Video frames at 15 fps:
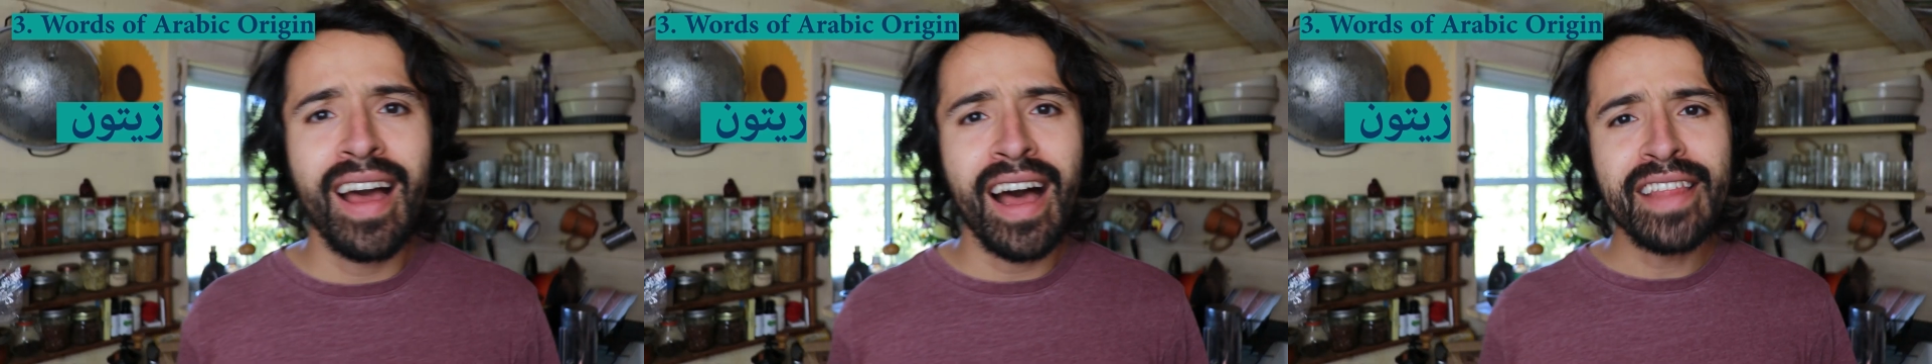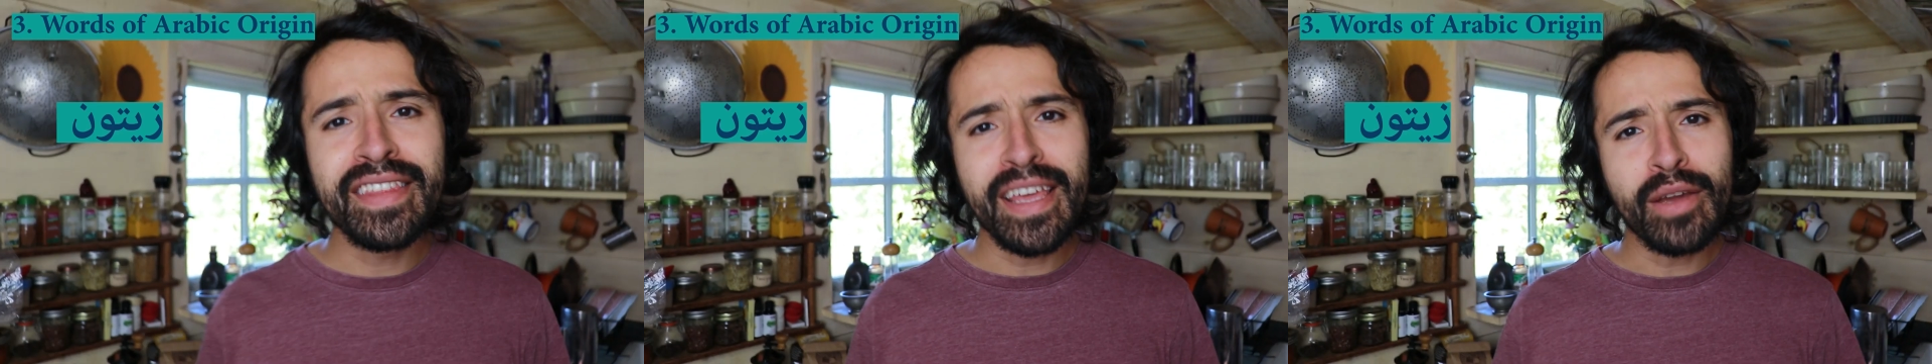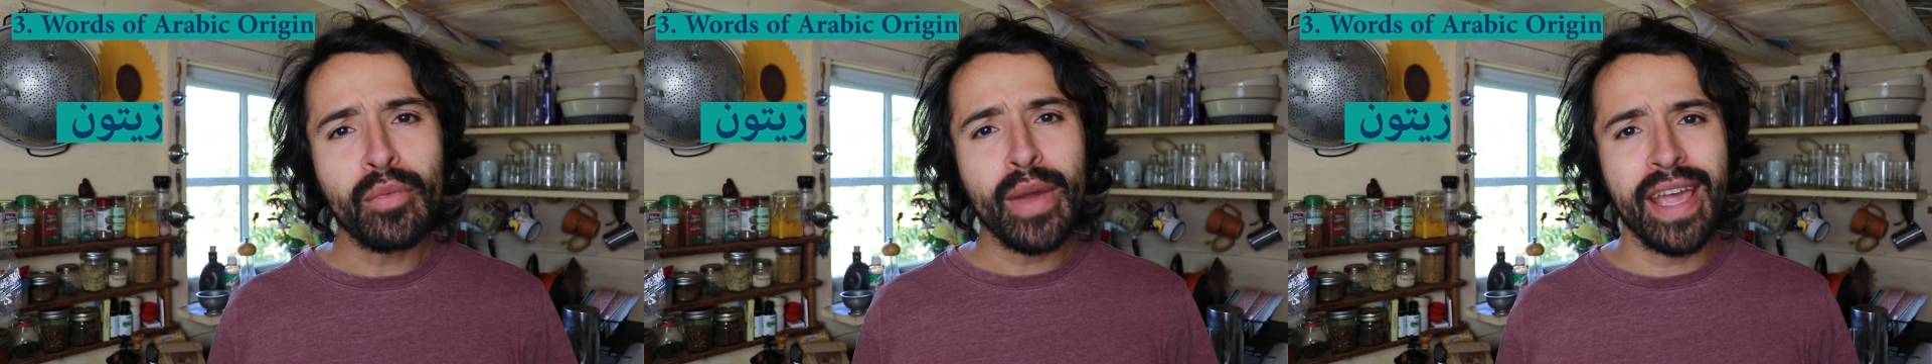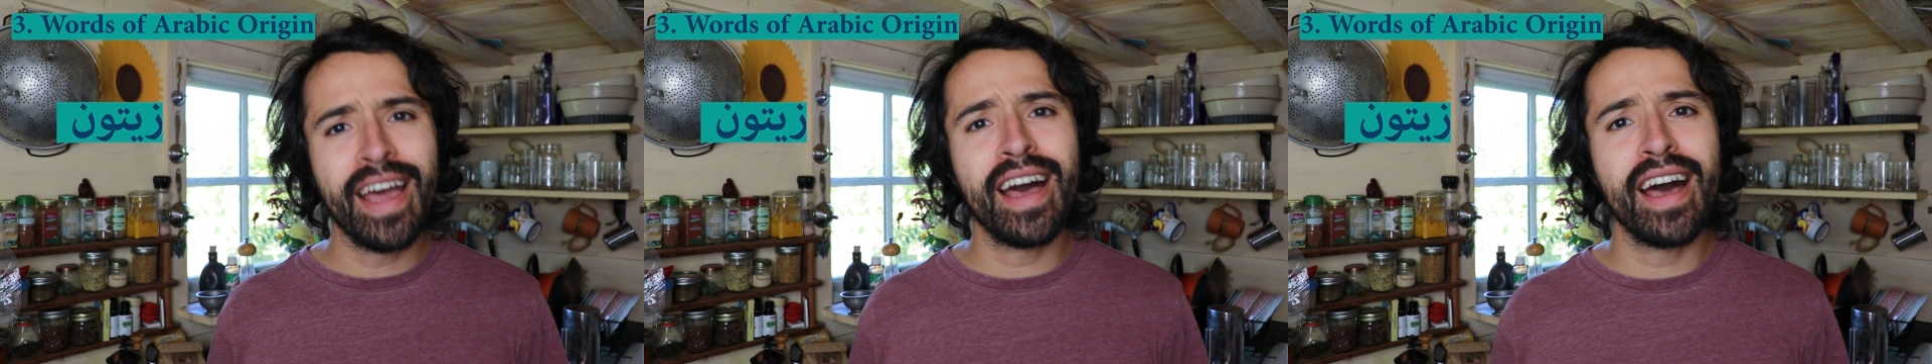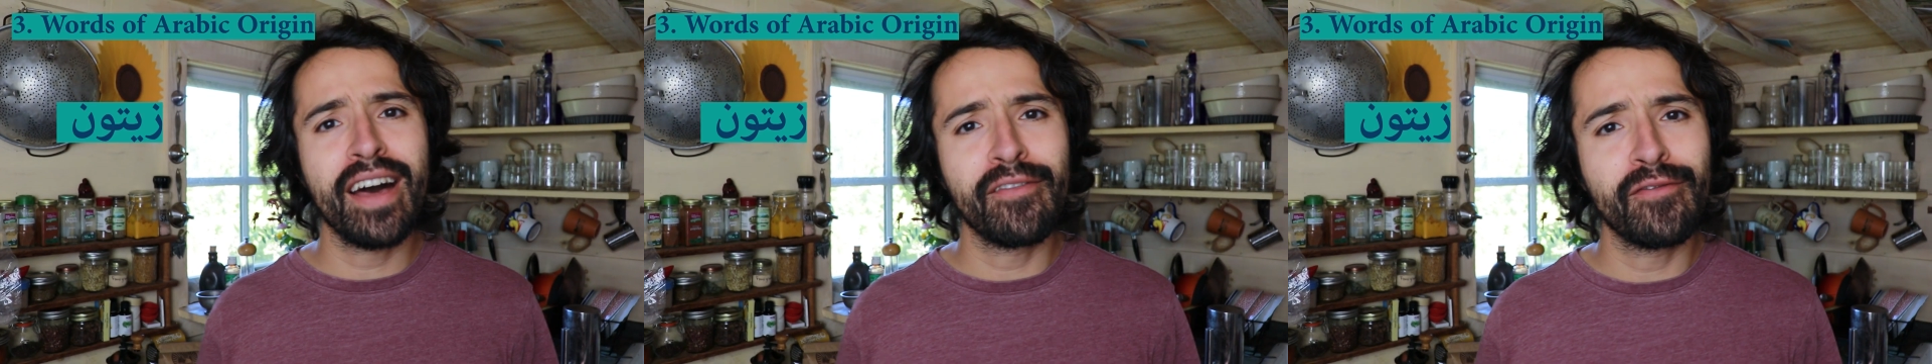And then we
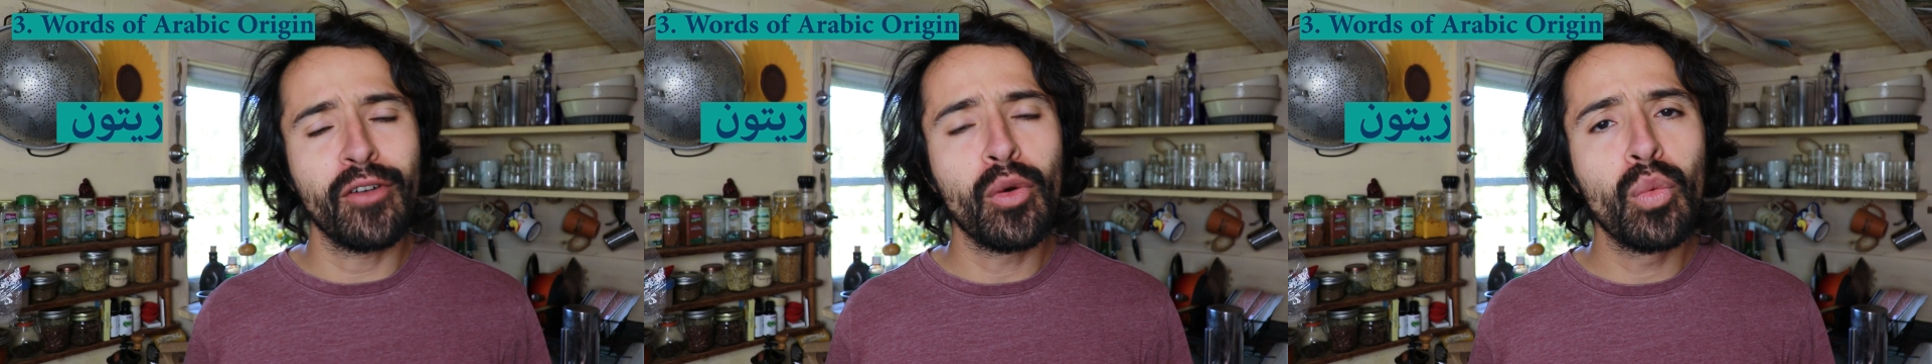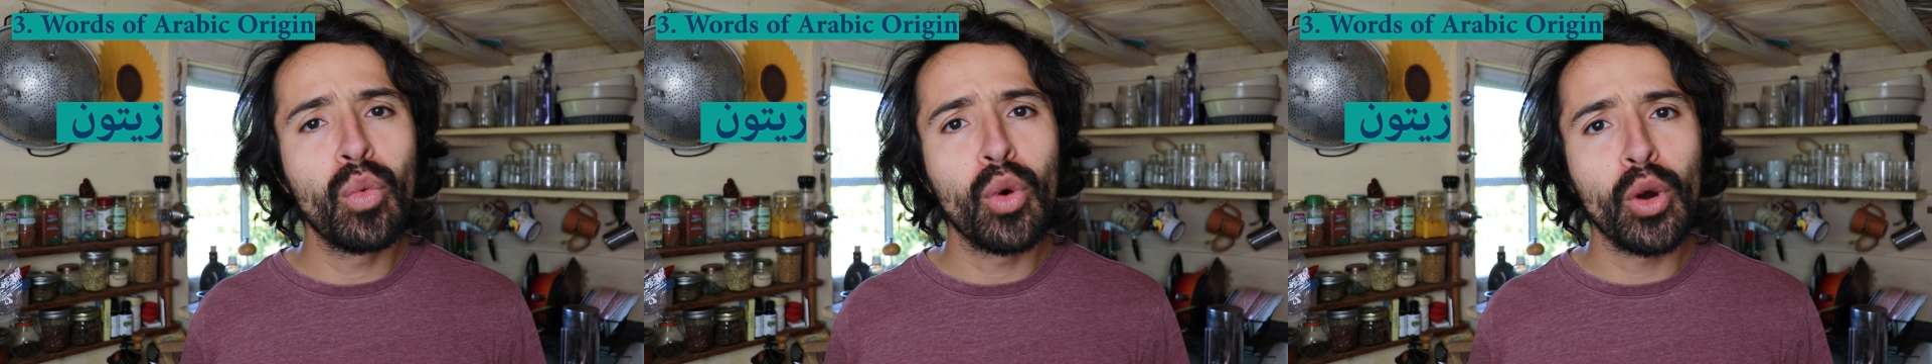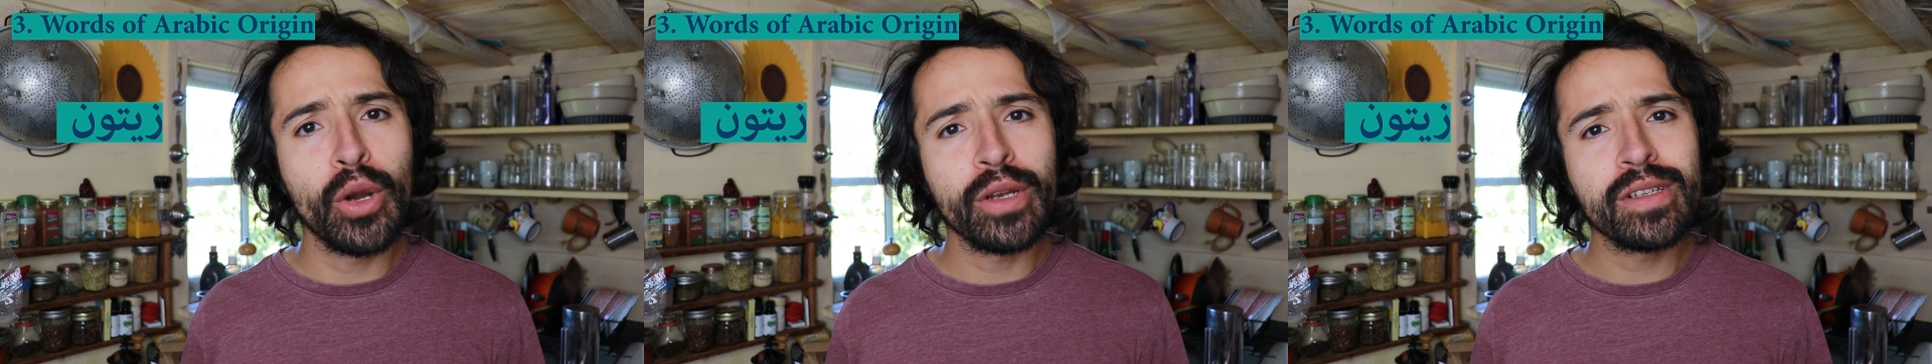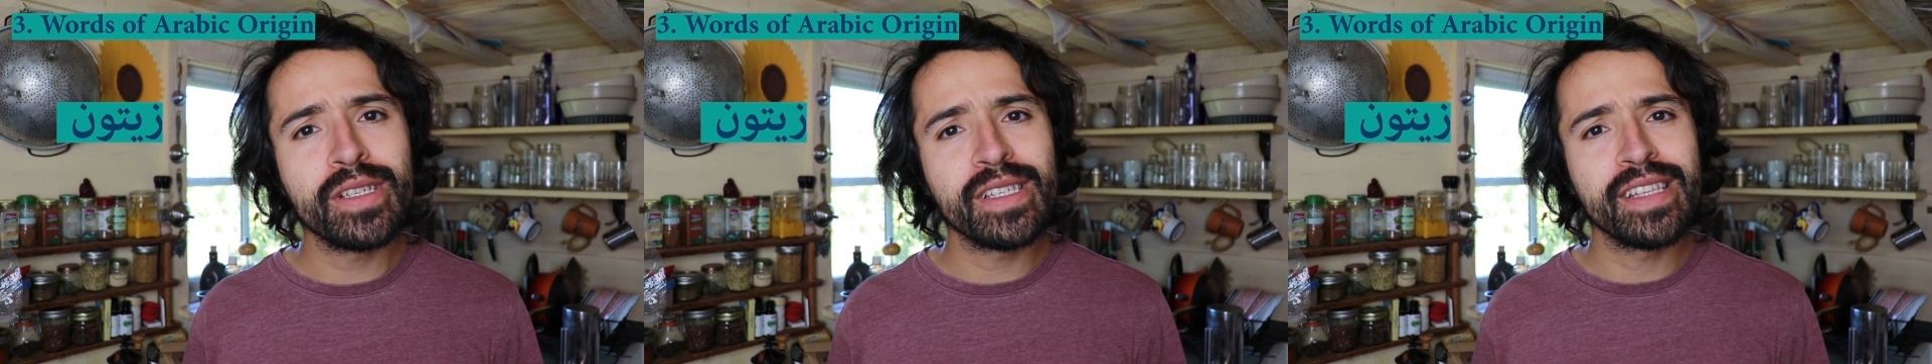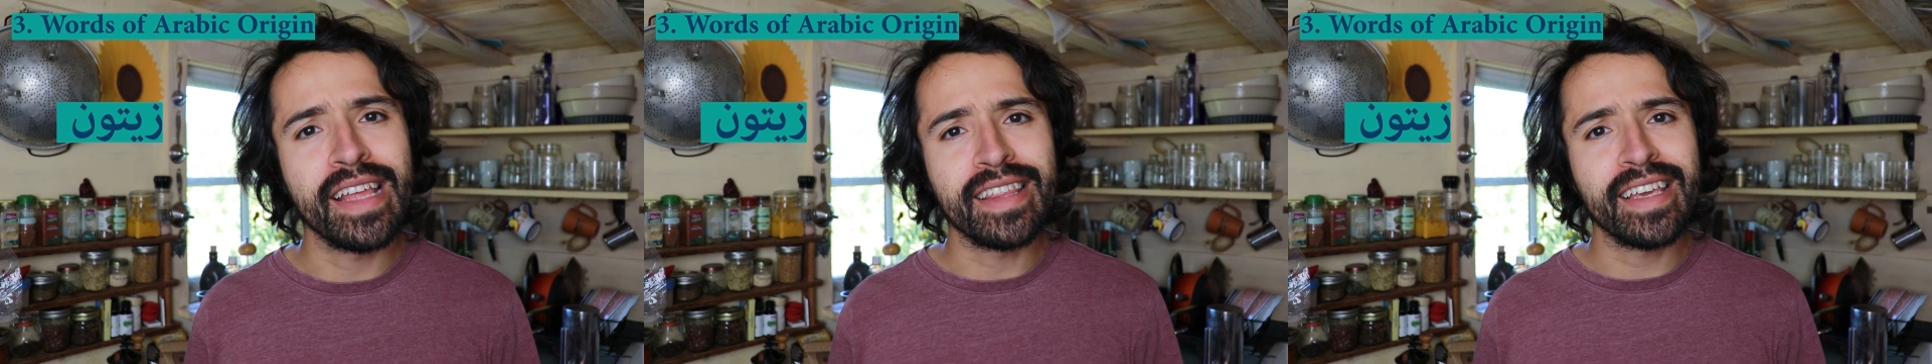have
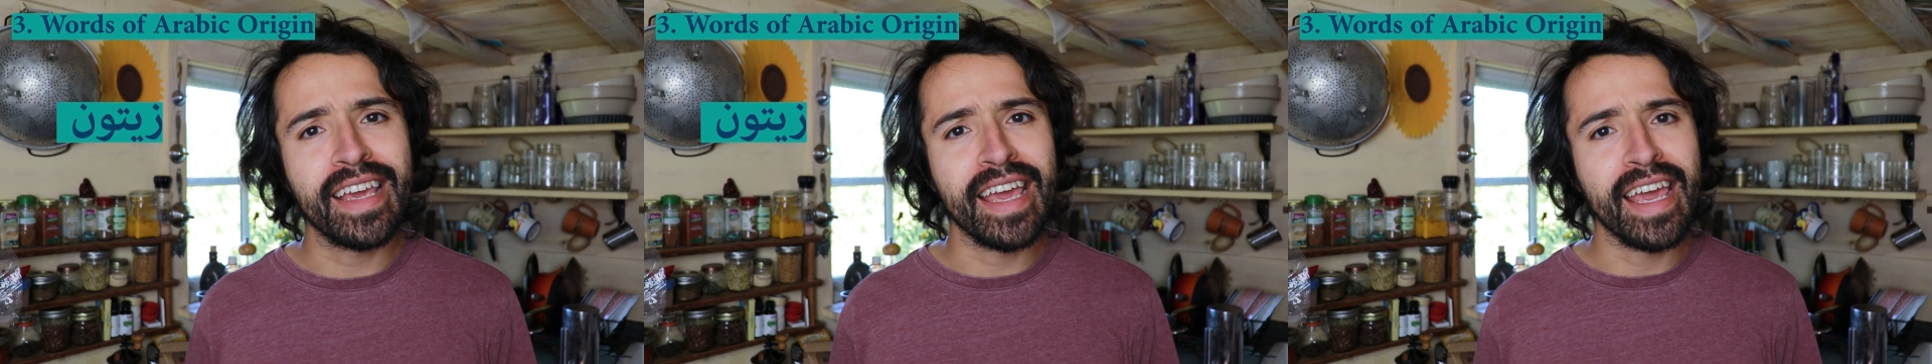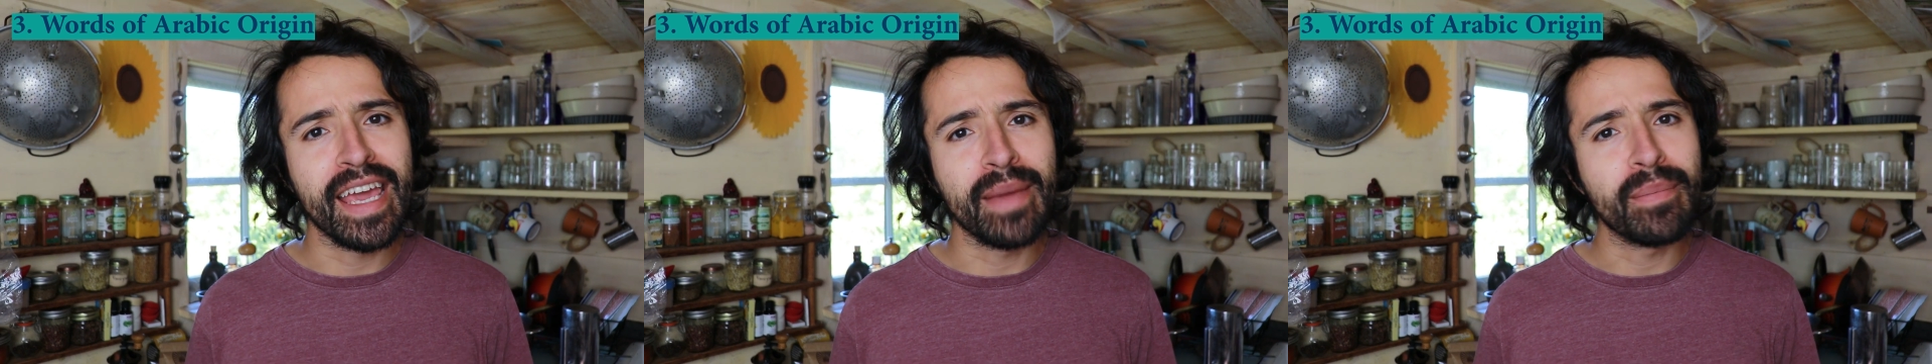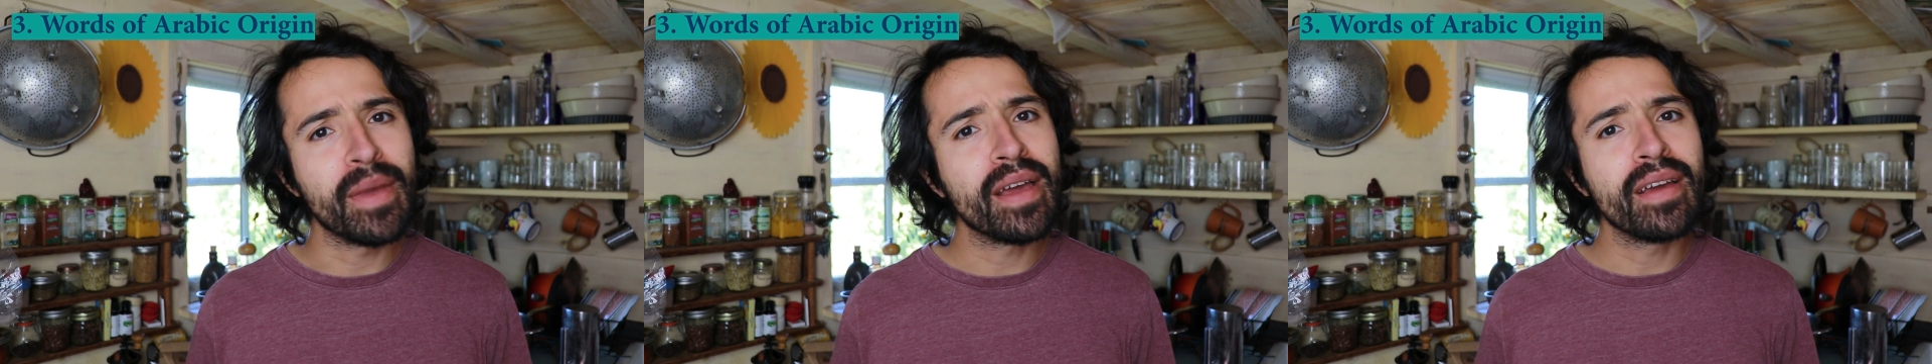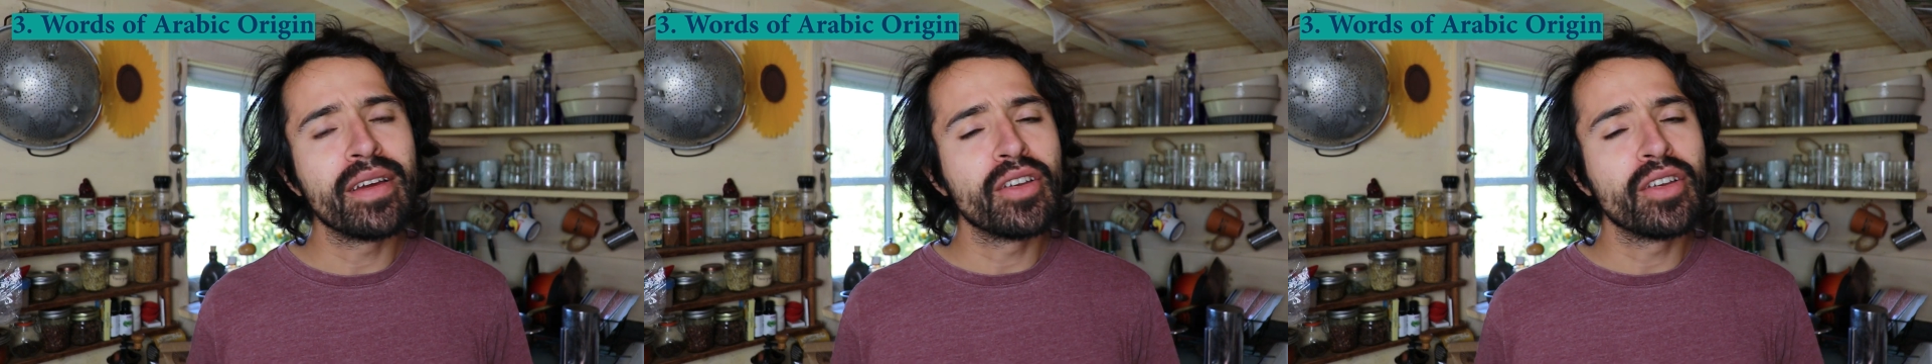words that came